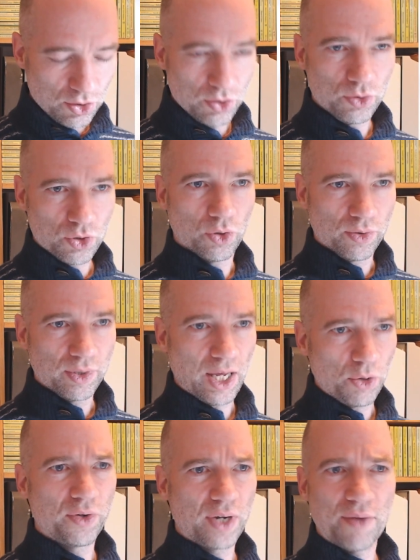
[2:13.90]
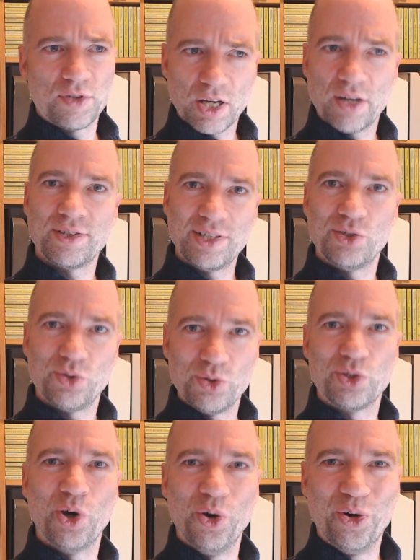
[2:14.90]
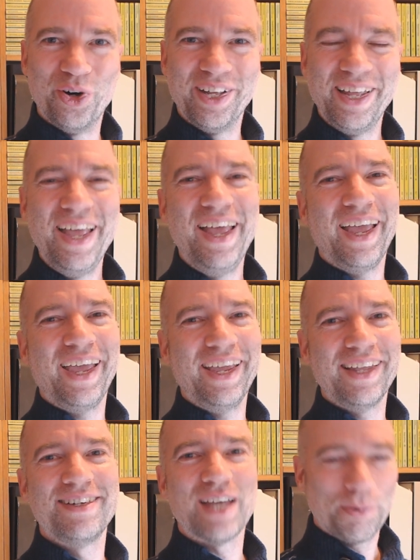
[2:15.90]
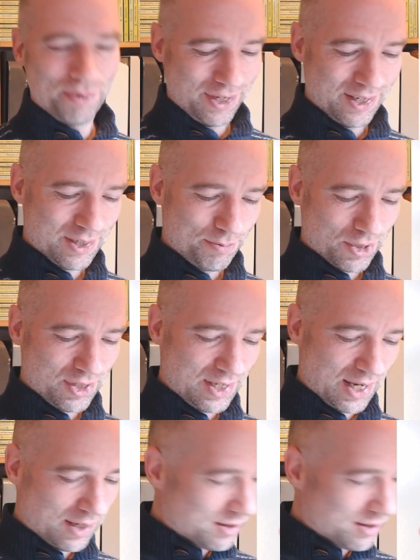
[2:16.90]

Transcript: Ju, Jo. Yeah, you already have Ja, Ji, Ju, Jo in Japanese, but J